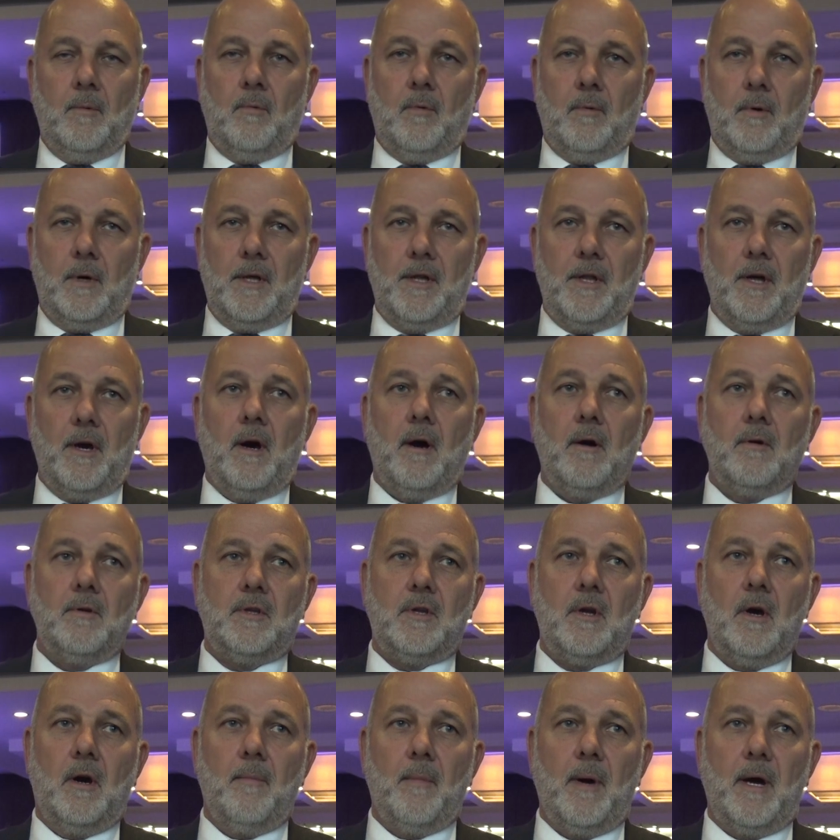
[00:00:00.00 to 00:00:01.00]
Well, the
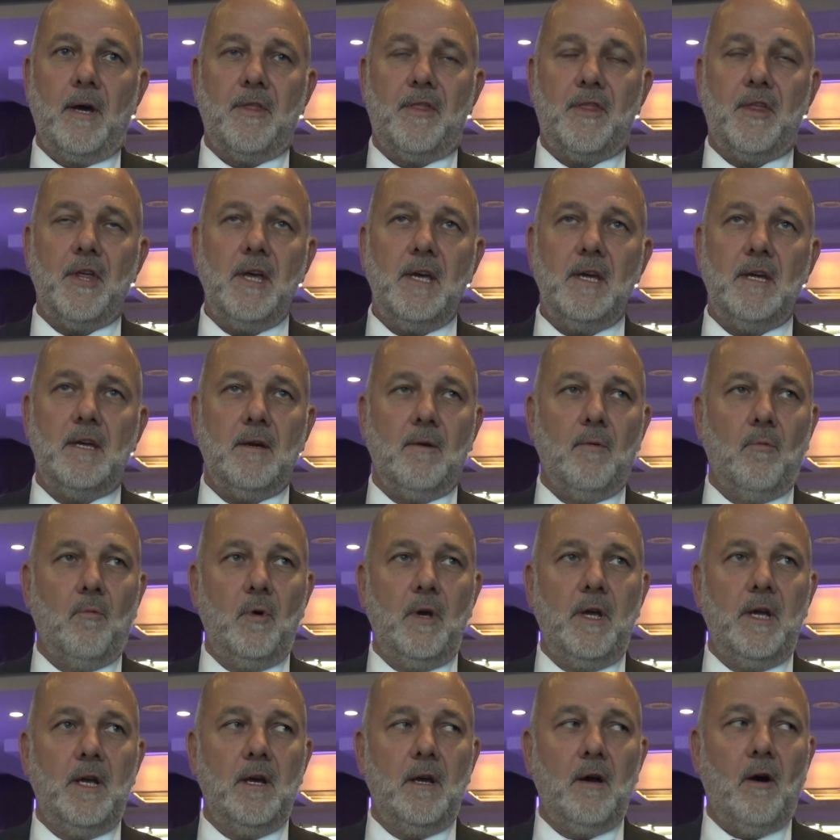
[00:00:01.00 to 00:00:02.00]
outcome, I think
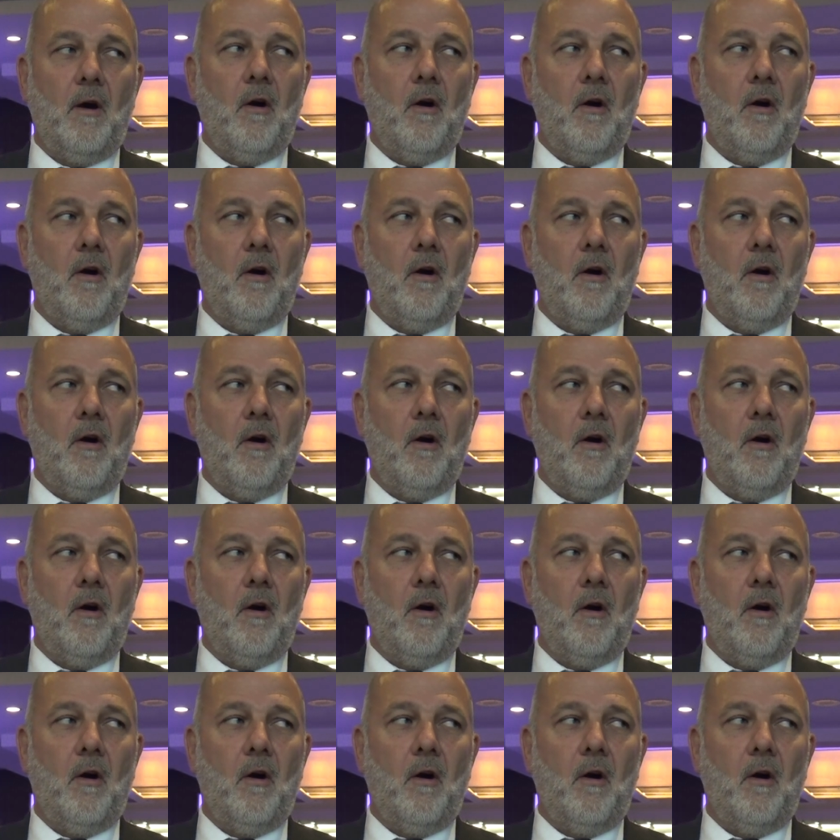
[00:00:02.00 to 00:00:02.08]
we